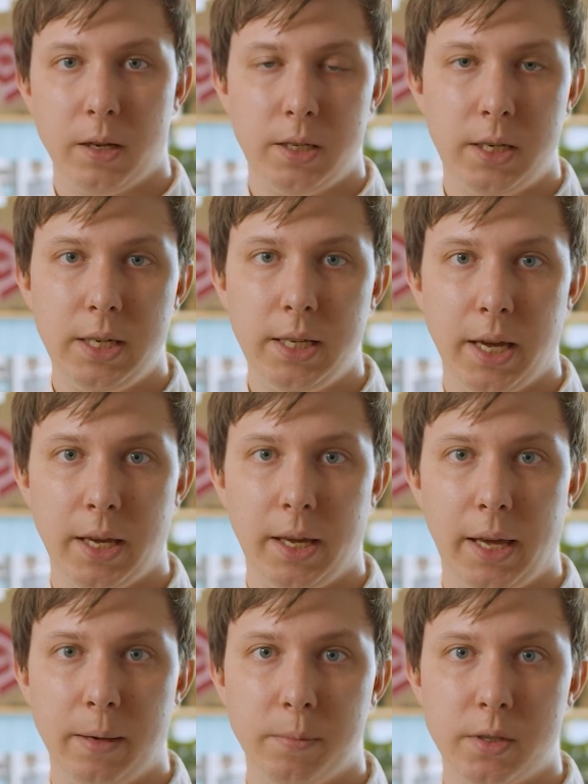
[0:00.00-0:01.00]
TDA
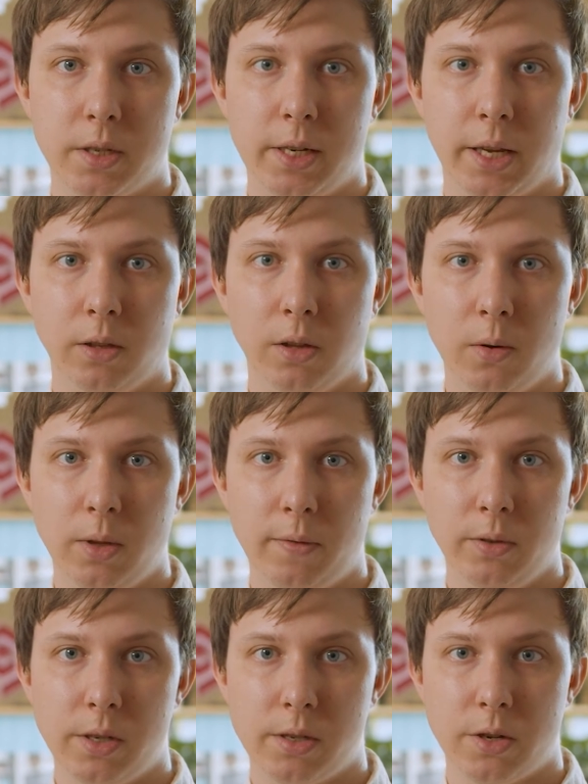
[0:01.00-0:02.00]
aims to take
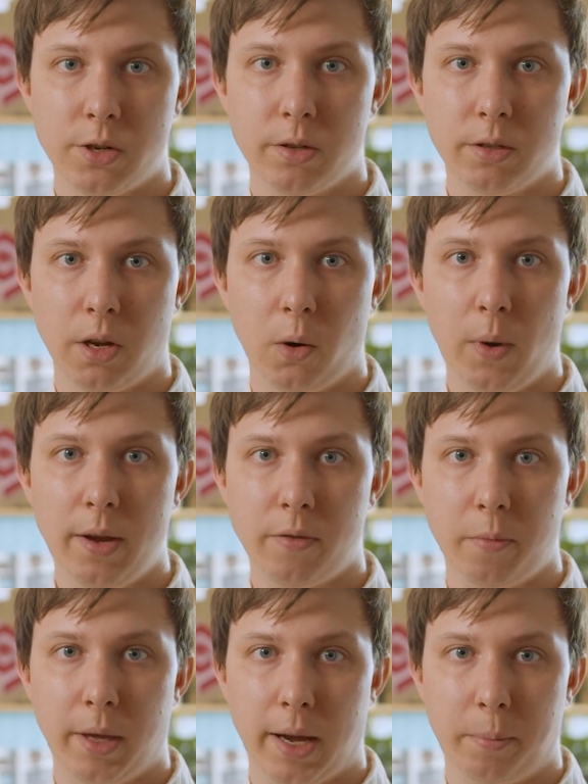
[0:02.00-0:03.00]
low-level decisions away
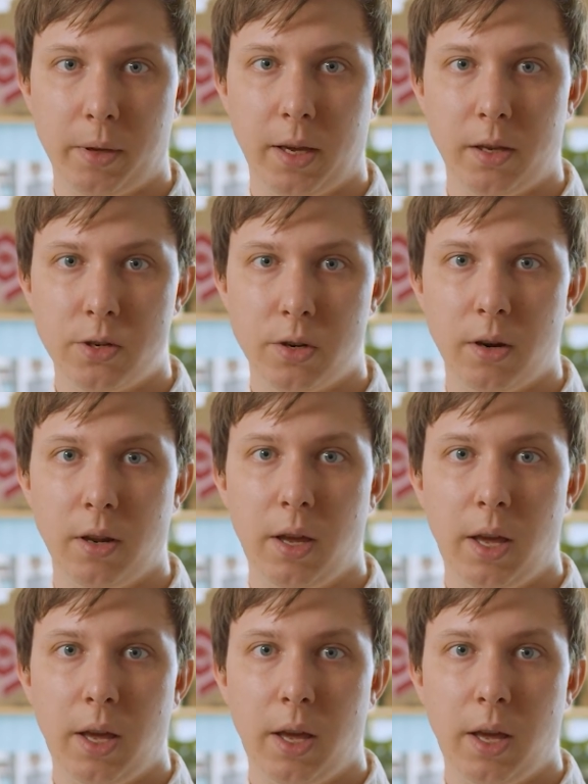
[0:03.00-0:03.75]
from the application